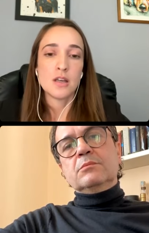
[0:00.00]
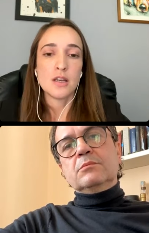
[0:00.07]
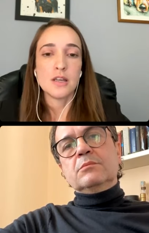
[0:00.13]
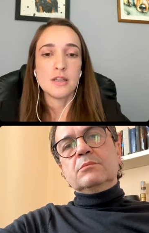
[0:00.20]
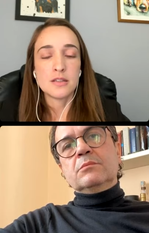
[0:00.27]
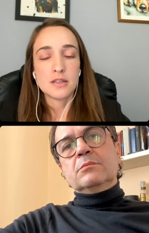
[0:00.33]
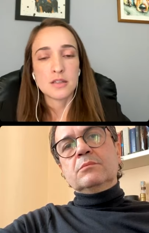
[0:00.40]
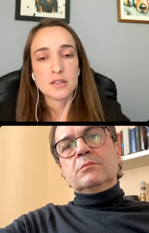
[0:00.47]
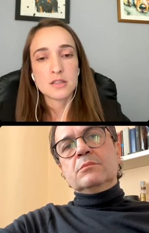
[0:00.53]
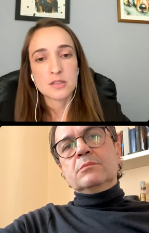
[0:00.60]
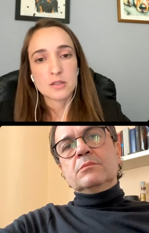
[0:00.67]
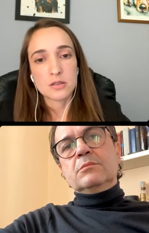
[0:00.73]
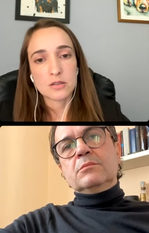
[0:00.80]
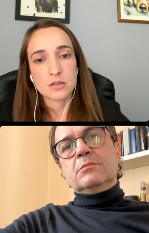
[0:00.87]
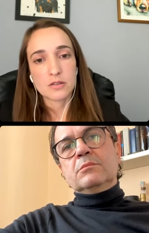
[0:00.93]
Speaker 1: it
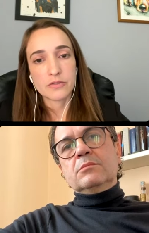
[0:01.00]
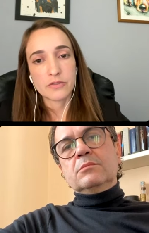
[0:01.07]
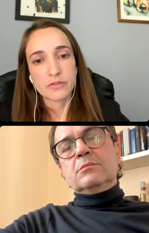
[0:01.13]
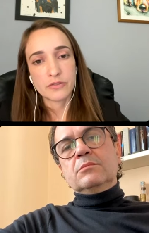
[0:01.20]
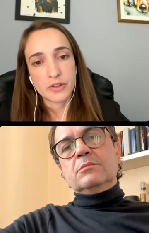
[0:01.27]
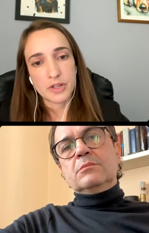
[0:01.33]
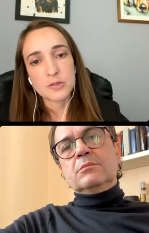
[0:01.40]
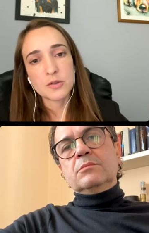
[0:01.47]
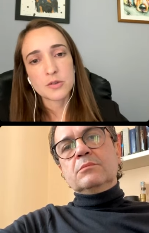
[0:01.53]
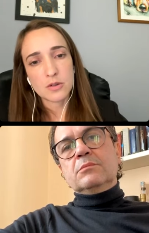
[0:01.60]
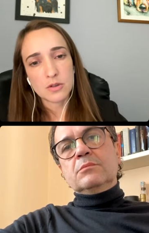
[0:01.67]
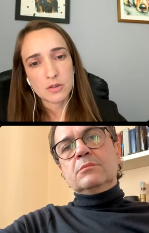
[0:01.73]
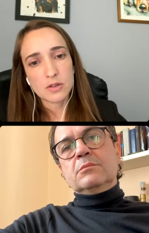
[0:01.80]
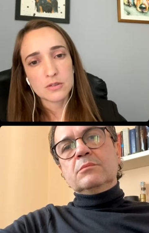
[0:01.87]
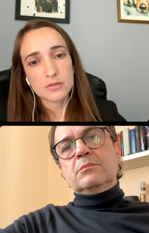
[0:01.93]
is
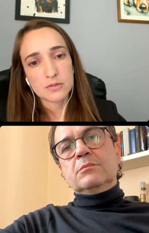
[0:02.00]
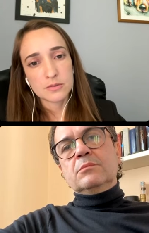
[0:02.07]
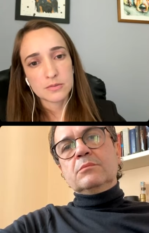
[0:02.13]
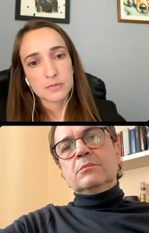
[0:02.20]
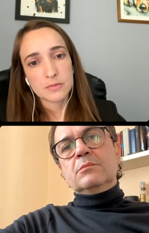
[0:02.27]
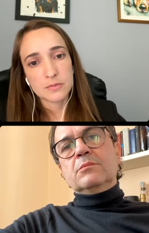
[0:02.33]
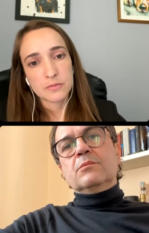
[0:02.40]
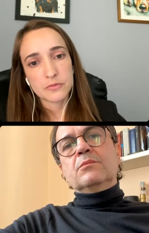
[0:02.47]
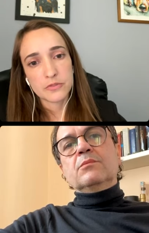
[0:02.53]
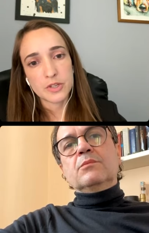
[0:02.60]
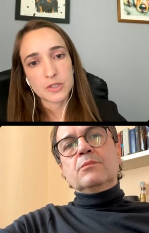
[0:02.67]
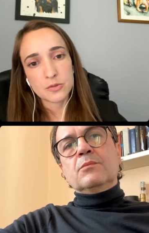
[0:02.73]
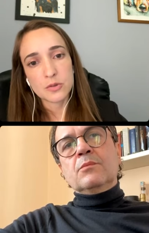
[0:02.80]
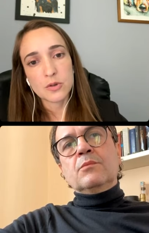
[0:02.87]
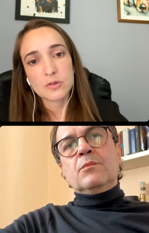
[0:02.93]
ventricle,
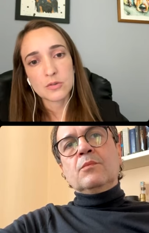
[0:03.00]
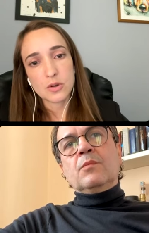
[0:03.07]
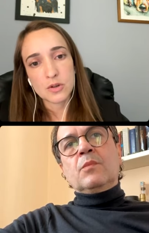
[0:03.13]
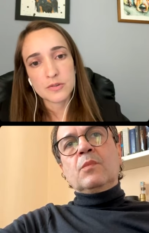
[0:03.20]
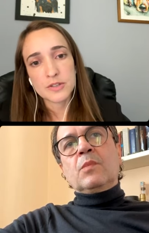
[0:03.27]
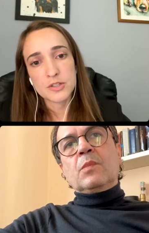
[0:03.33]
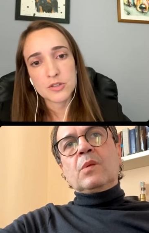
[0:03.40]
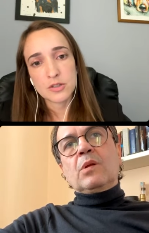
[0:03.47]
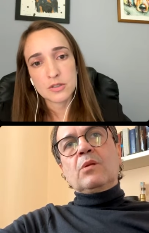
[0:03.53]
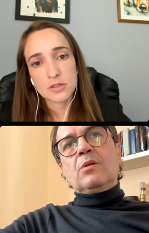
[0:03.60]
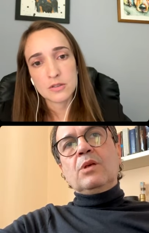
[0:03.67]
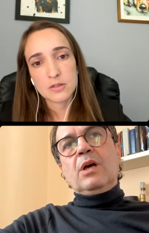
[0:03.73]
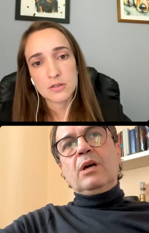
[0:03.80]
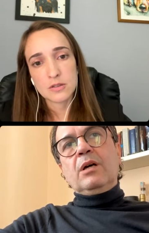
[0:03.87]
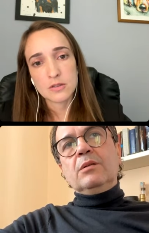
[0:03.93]
ventricle orangey
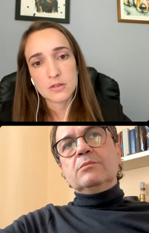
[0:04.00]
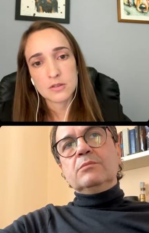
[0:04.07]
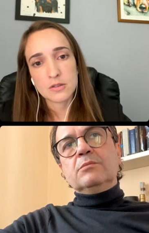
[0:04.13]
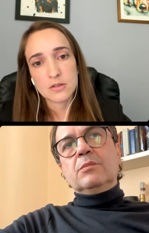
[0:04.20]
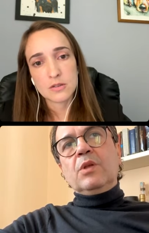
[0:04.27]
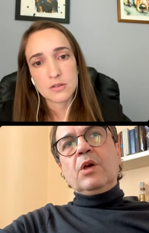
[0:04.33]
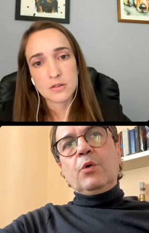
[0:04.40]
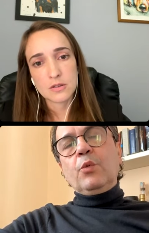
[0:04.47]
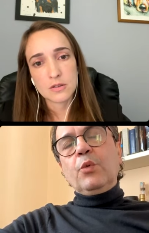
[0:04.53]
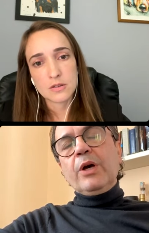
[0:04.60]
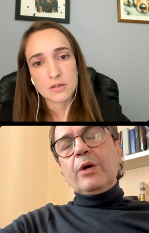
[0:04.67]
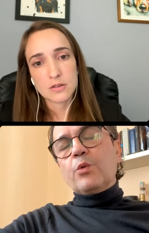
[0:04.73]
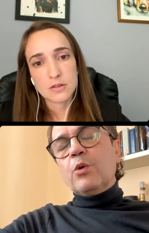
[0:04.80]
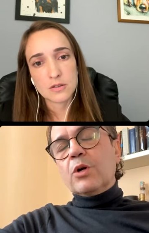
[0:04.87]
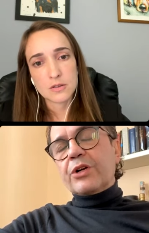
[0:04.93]
Speaker 2: we
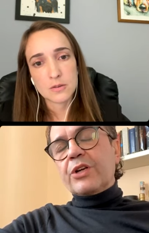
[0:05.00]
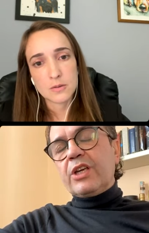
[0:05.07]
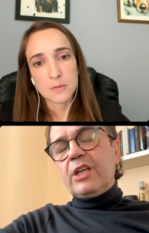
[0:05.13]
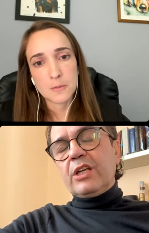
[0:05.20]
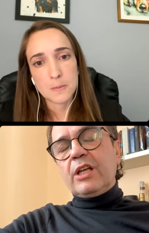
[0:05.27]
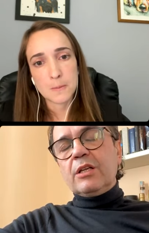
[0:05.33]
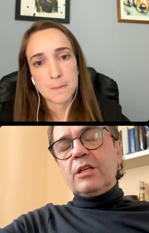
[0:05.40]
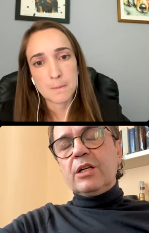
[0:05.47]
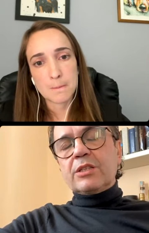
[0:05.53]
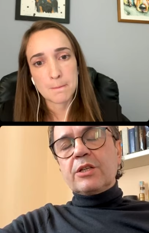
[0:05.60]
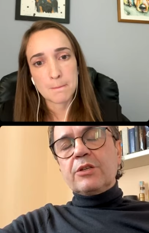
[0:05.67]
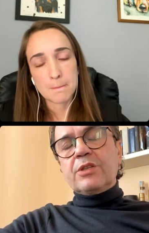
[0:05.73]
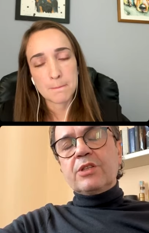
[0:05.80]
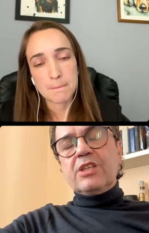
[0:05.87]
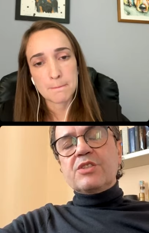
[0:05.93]
are working a lot
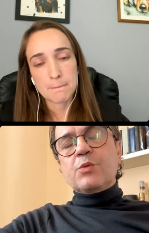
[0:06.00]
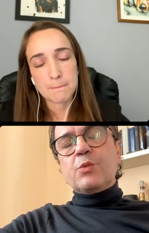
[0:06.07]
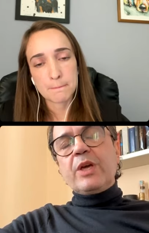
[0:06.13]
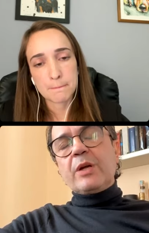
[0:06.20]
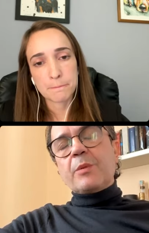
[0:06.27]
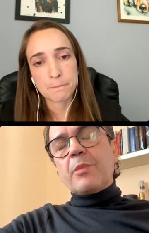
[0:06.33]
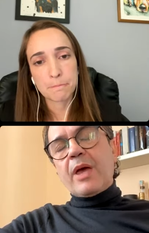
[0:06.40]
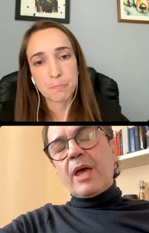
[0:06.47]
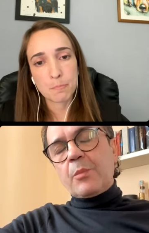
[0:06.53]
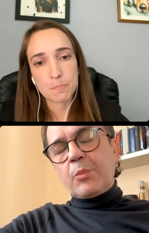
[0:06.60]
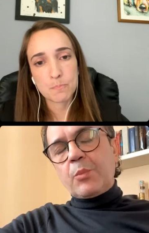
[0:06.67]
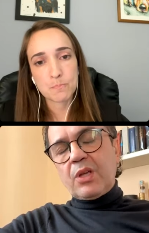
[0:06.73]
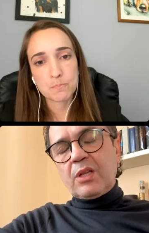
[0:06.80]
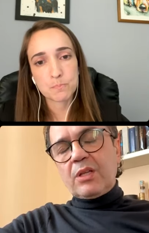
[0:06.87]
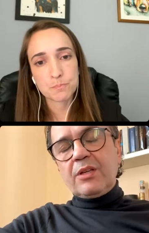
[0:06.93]
on this. We are
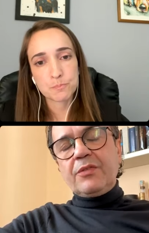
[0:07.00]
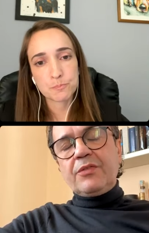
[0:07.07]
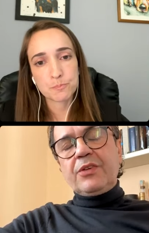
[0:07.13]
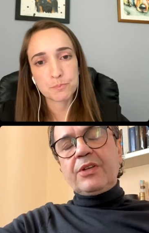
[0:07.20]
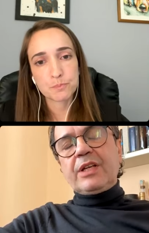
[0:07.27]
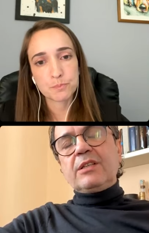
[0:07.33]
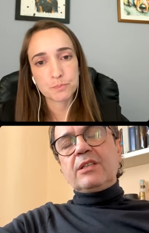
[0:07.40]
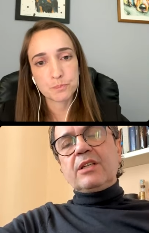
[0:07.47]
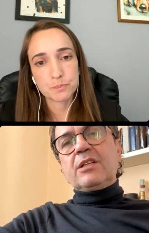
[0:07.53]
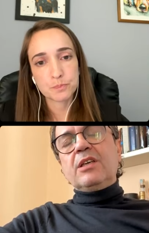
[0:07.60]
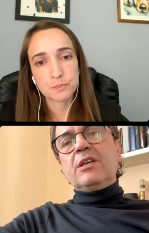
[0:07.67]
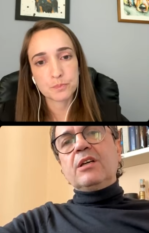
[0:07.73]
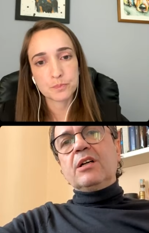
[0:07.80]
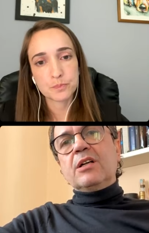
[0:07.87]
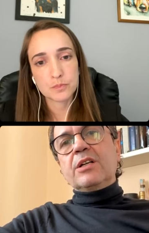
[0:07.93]
mapping different
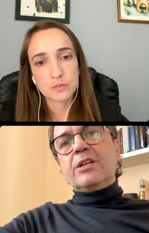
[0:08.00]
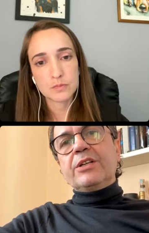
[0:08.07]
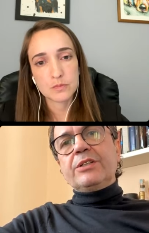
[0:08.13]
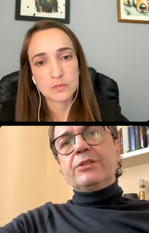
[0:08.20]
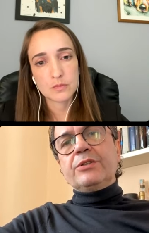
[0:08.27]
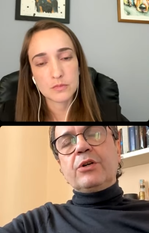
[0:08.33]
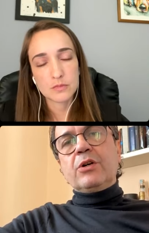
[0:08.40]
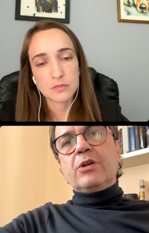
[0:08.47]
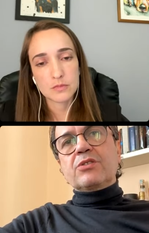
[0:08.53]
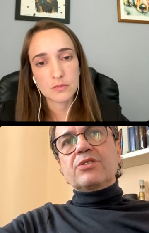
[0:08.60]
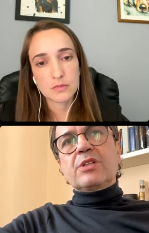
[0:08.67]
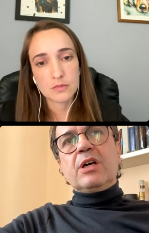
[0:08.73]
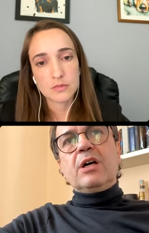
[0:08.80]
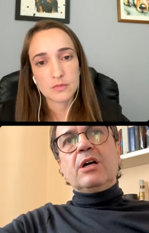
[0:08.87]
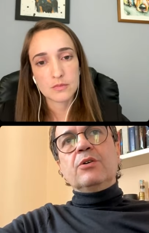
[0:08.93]
tachycardia
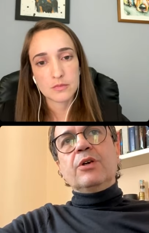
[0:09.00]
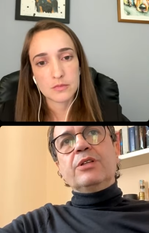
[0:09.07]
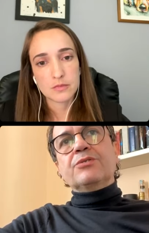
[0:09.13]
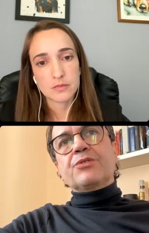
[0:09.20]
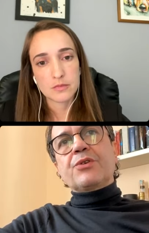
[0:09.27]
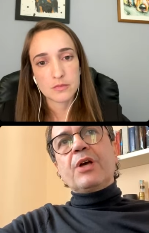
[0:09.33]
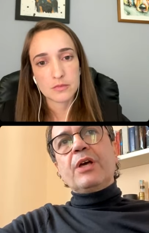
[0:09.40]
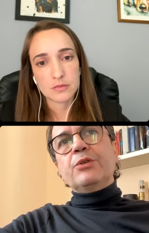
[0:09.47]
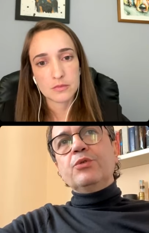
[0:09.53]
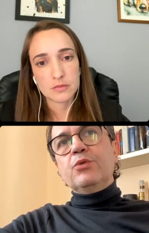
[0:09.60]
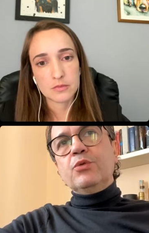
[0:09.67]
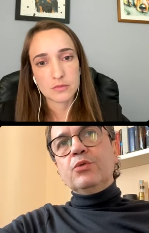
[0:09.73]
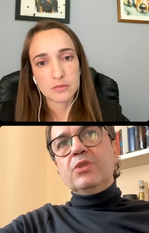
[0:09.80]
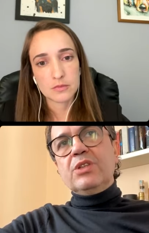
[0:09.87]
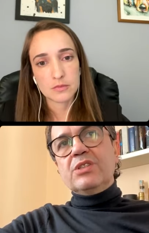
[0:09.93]
dogs now and try to
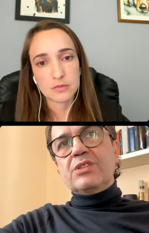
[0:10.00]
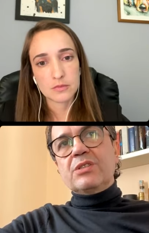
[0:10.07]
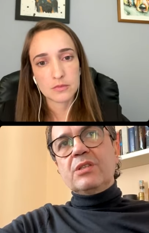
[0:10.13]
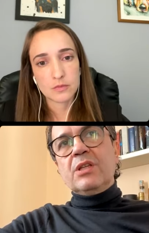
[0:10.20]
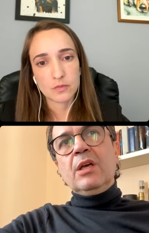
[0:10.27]
do this